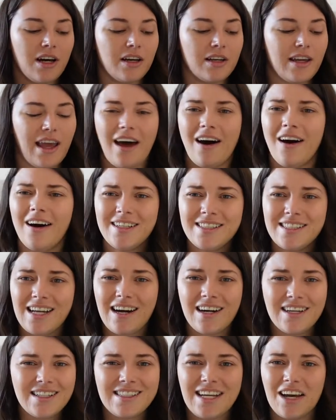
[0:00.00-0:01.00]
Yeah, I,
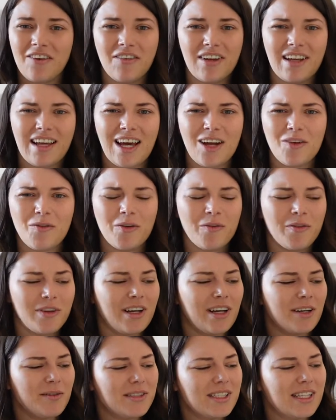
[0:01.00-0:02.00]
I definitely had one when
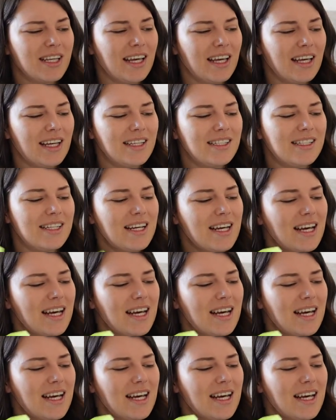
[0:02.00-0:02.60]
I was a kid